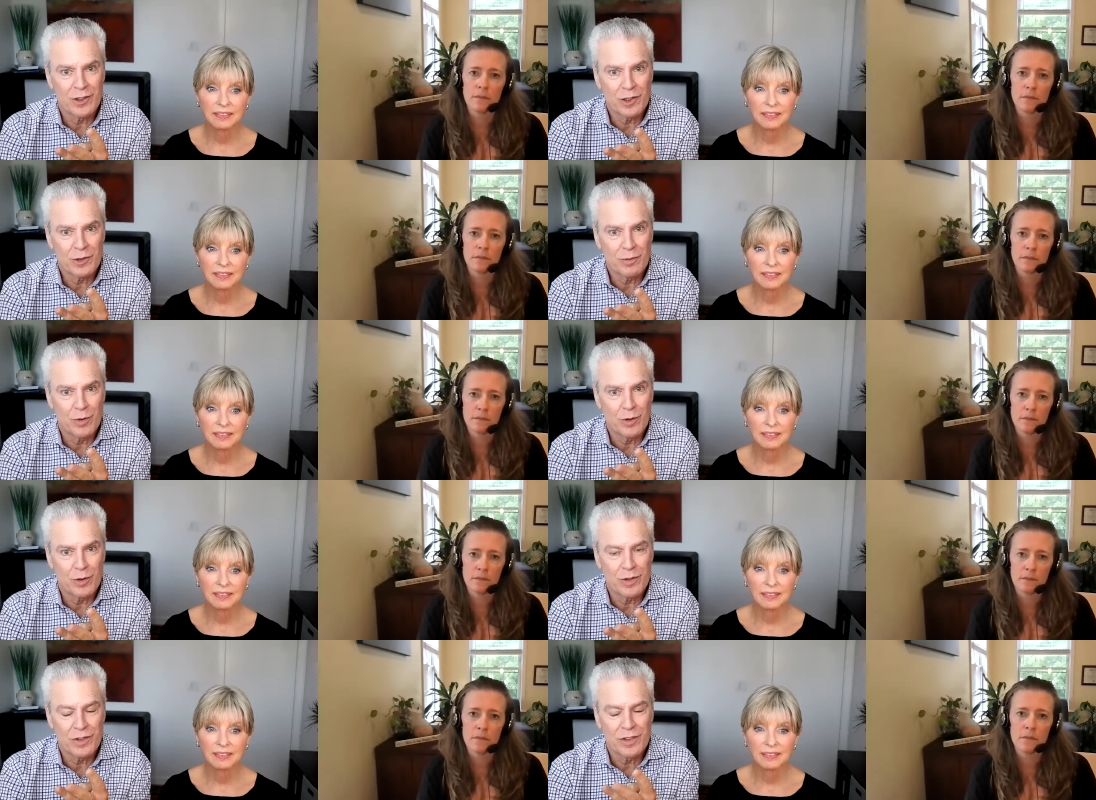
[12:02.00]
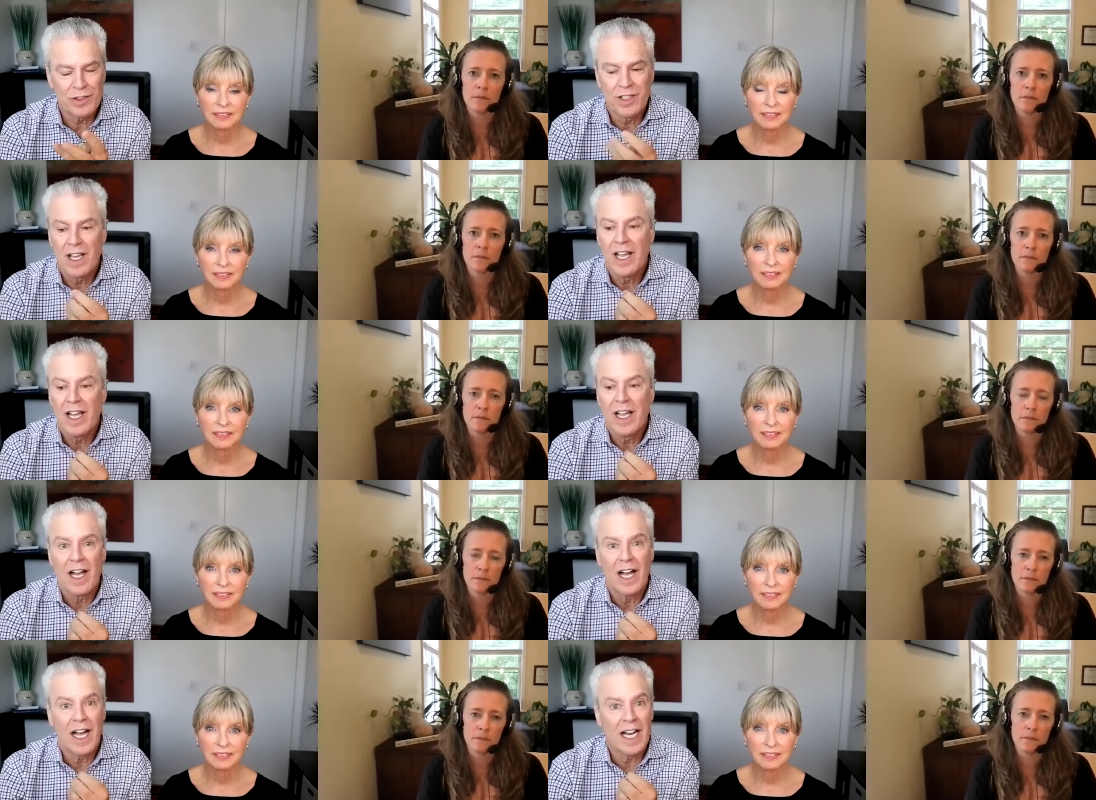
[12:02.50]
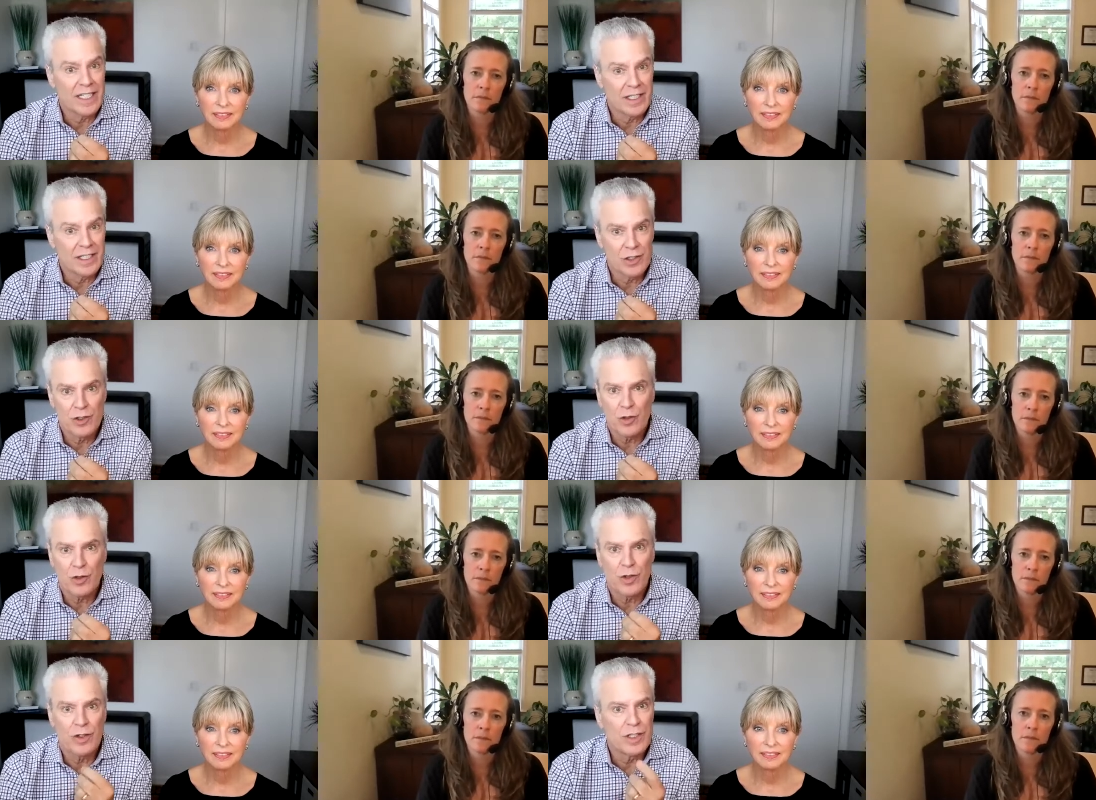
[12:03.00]
Speaker 1: sports. I
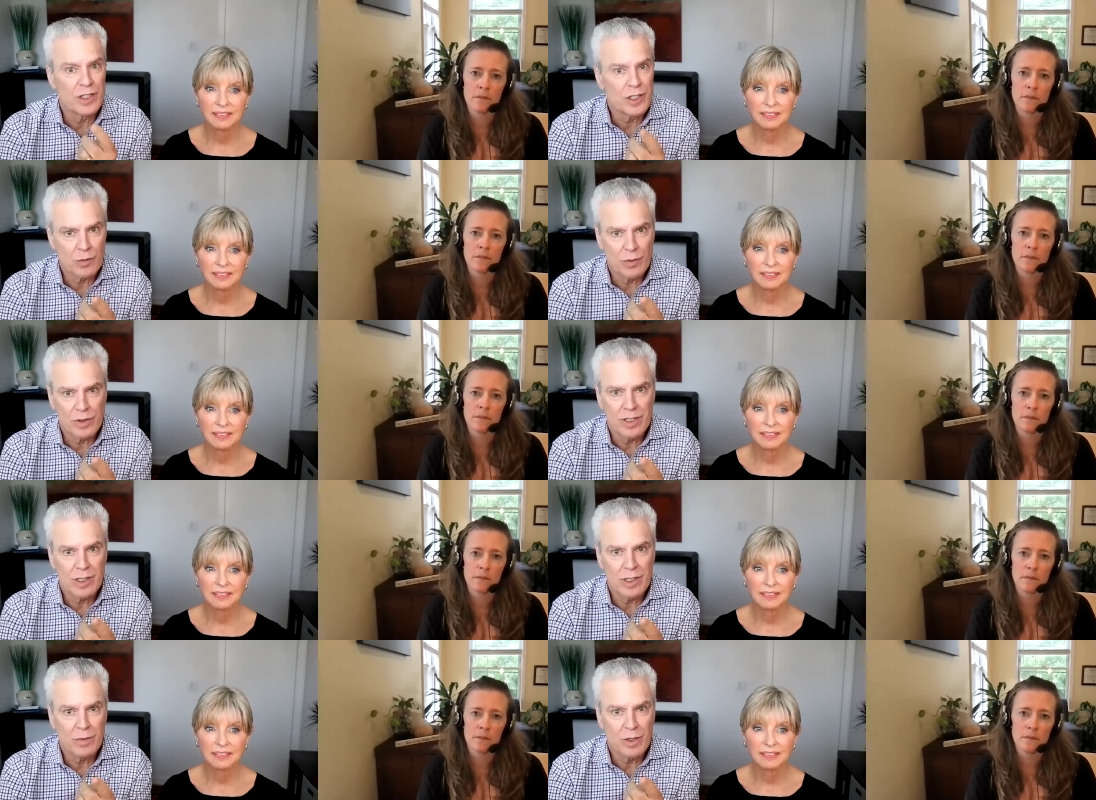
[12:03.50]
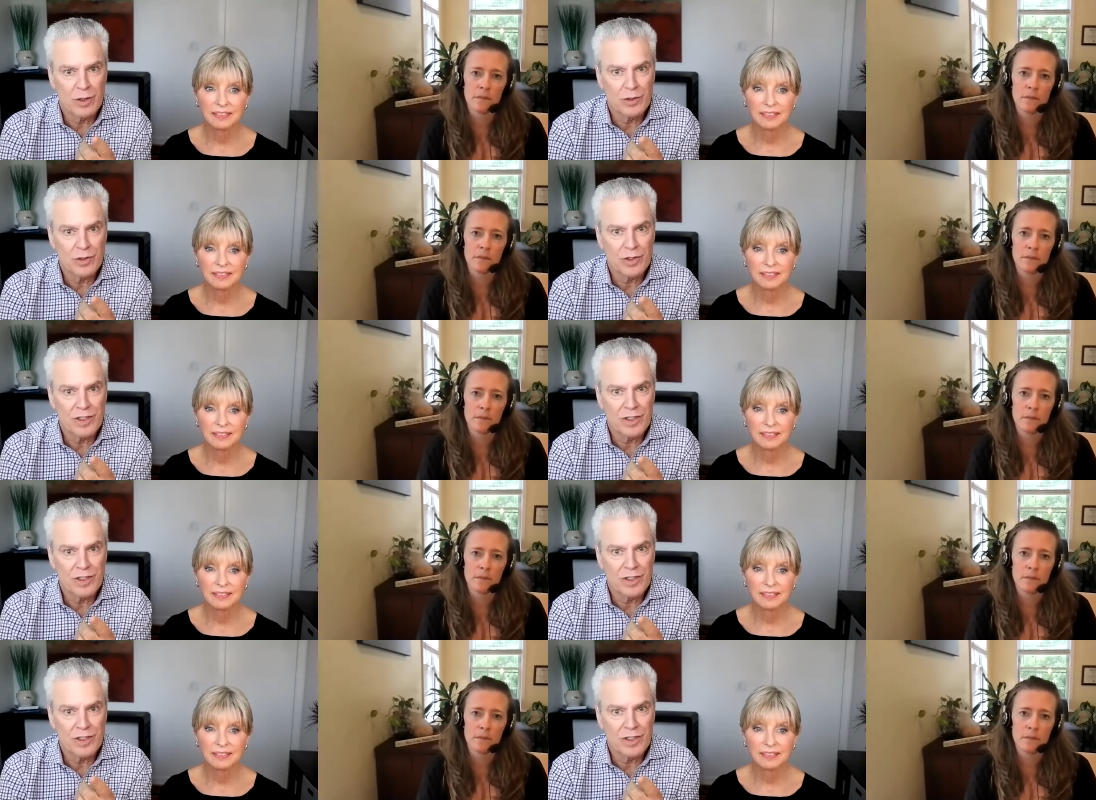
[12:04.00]
enjoy this one the most.